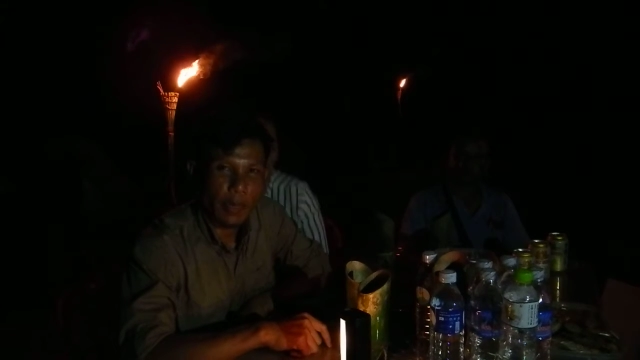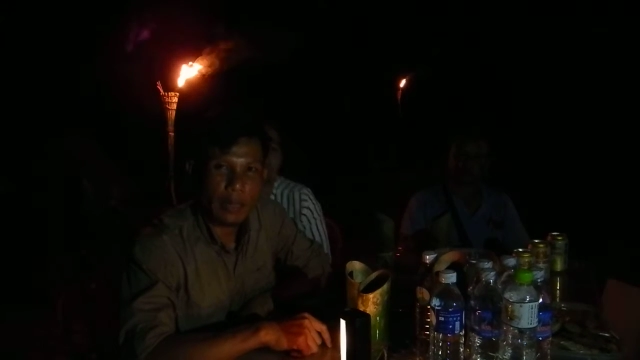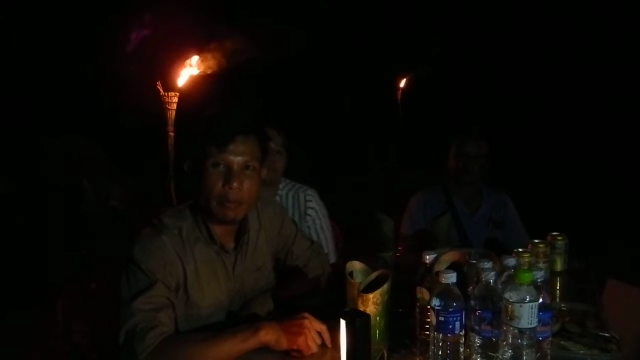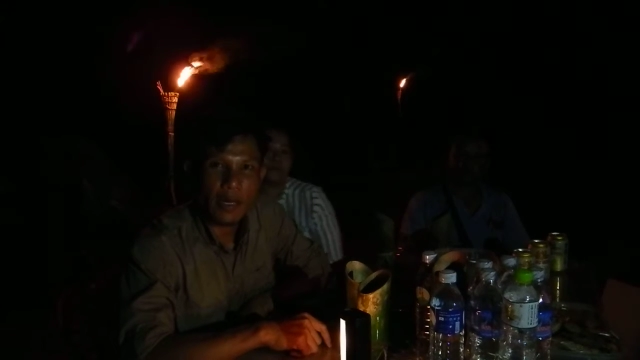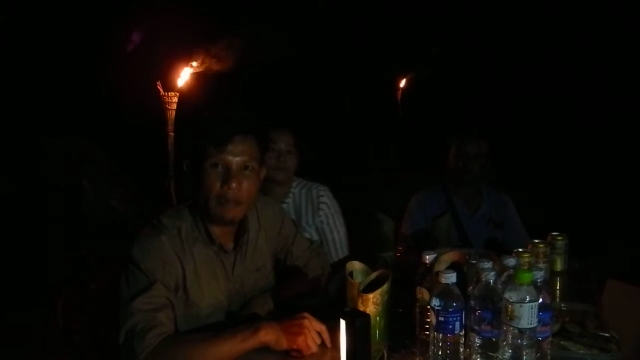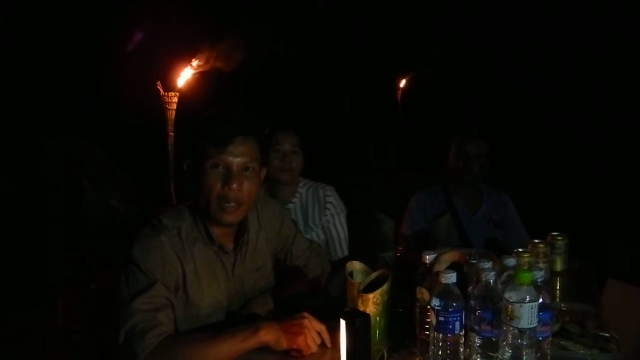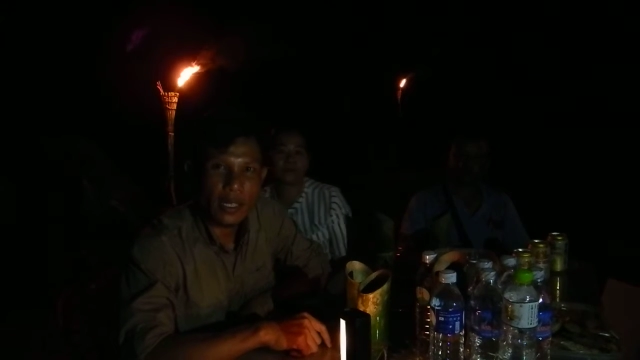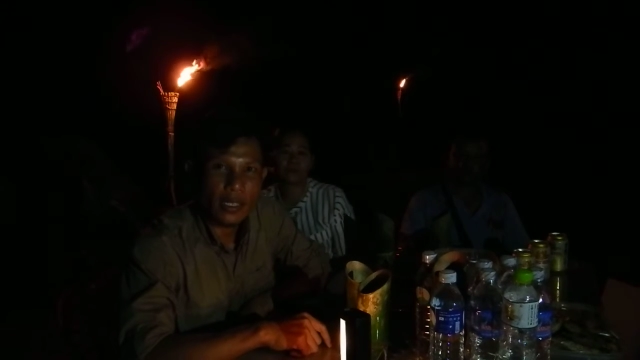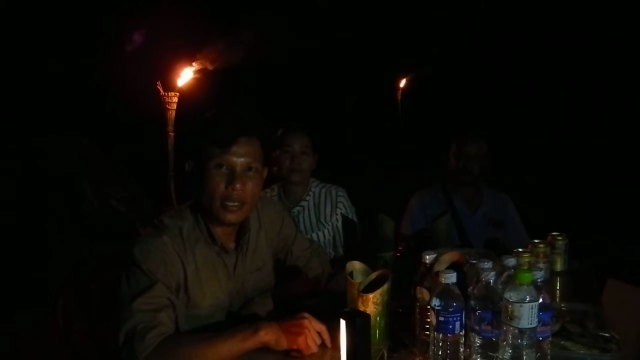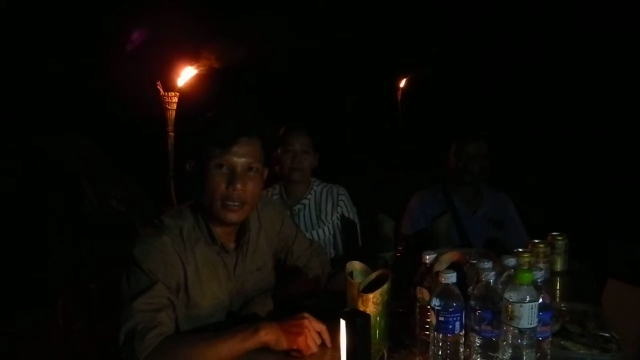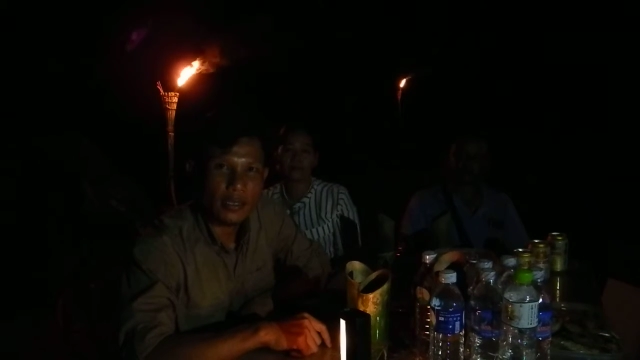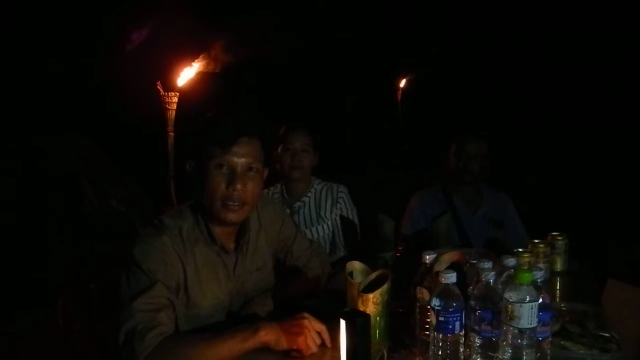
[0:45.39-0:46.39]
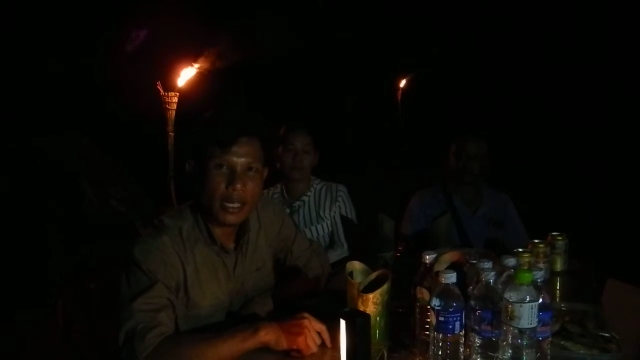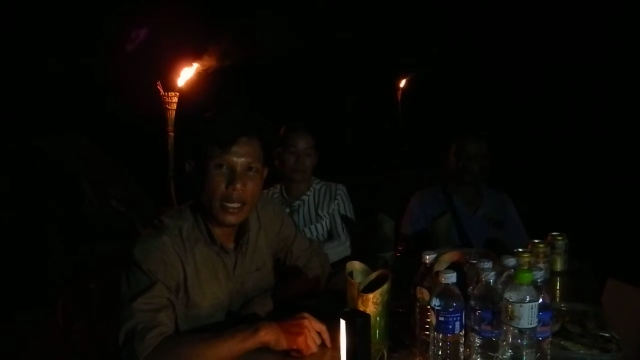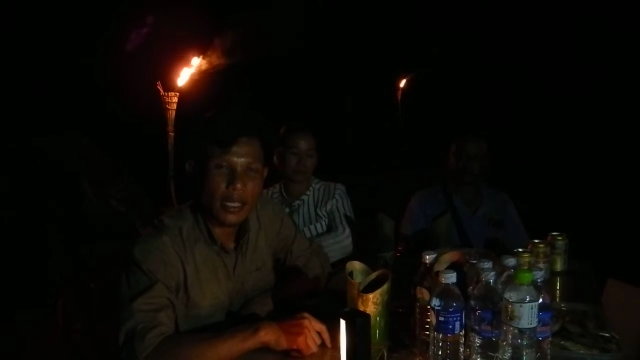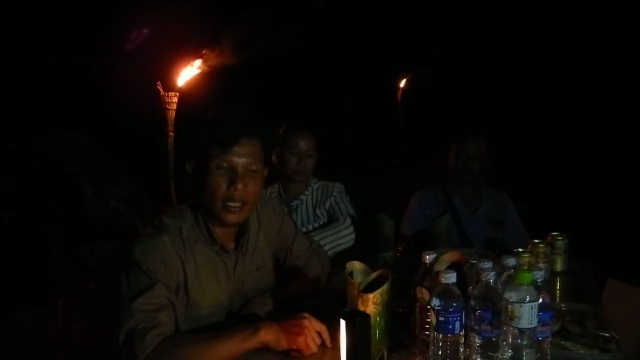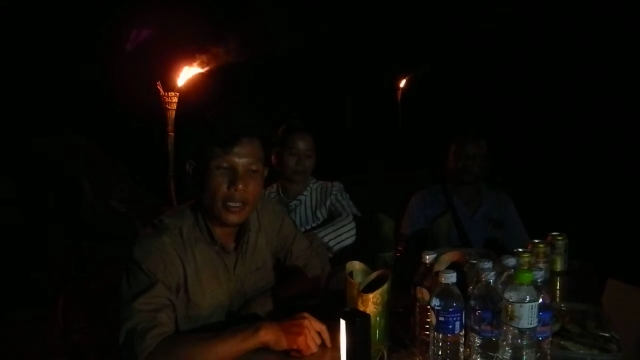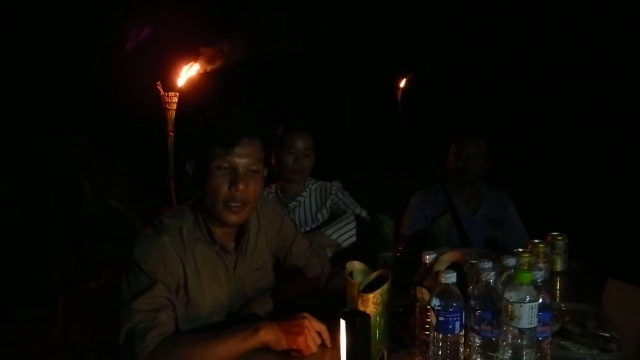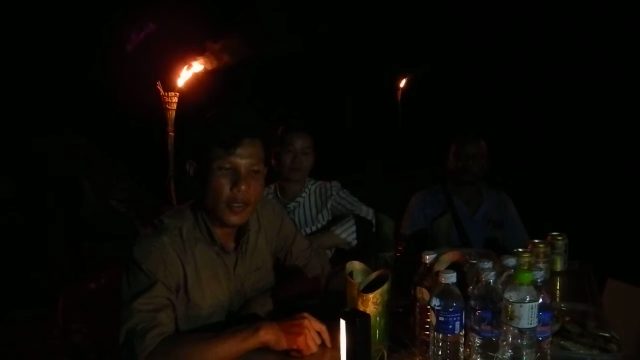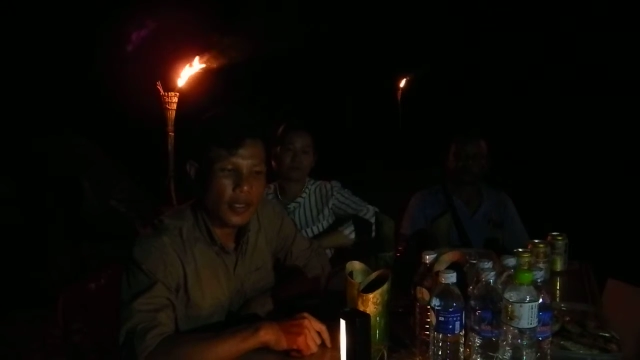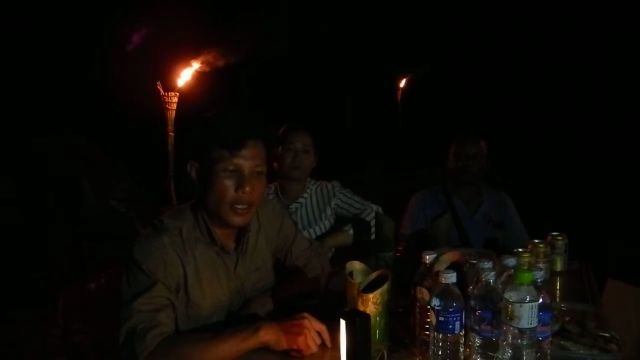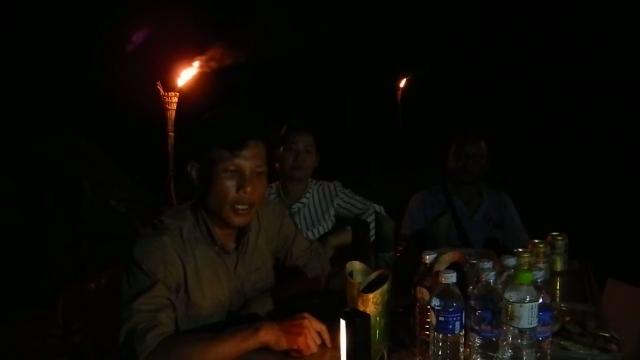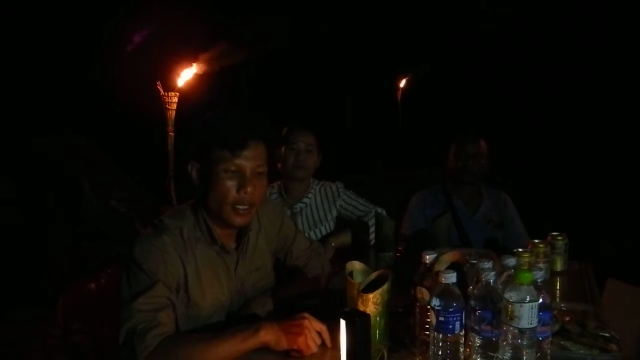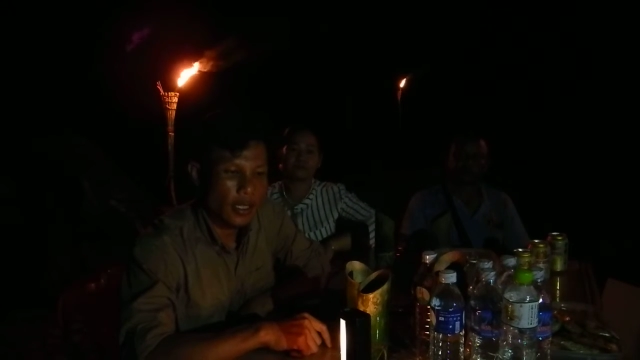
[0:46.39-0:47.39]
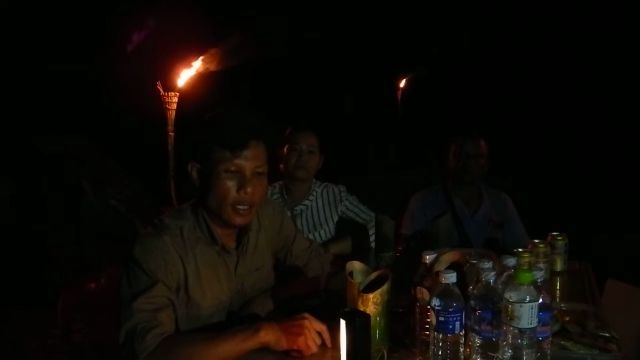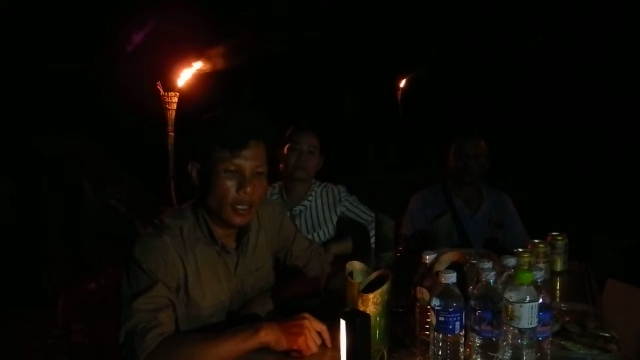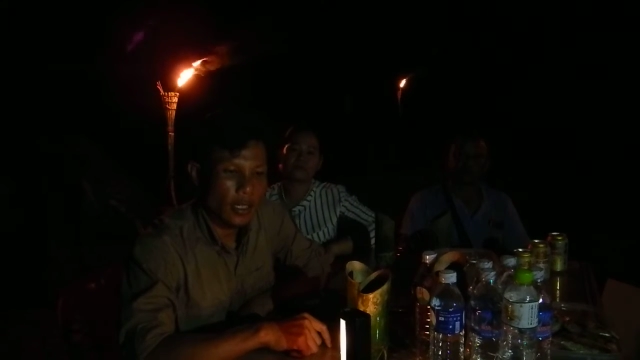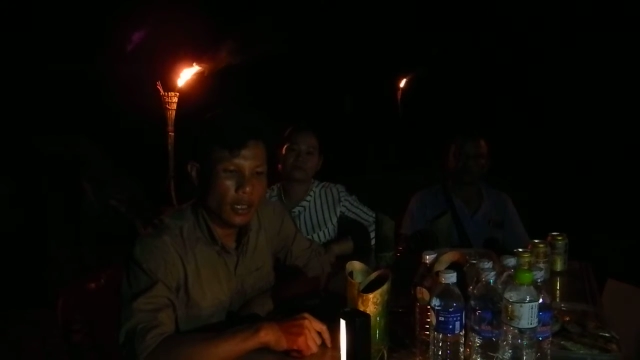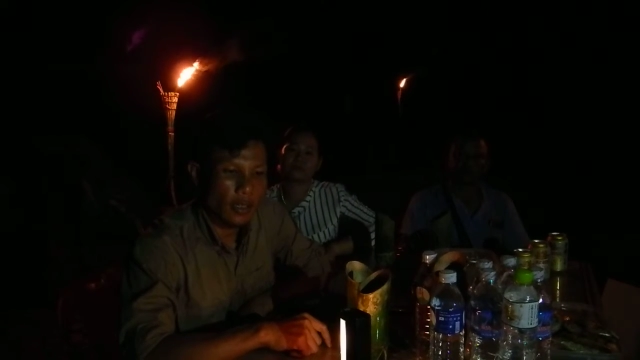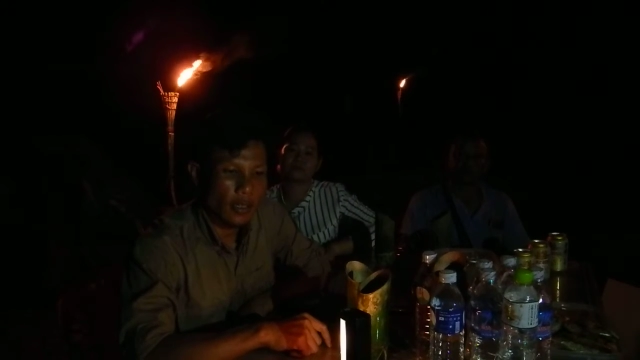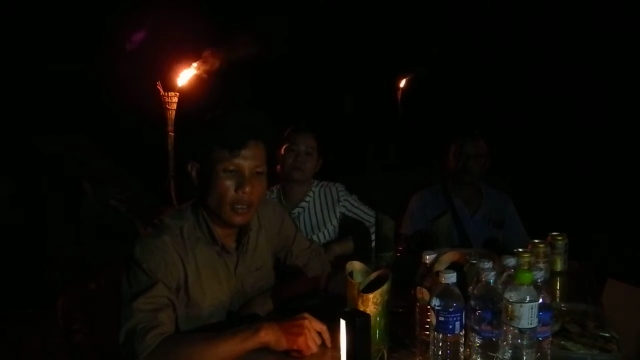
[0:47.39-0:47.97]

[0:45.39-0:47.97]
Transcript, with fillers: Boeung Pearaing. That is uh,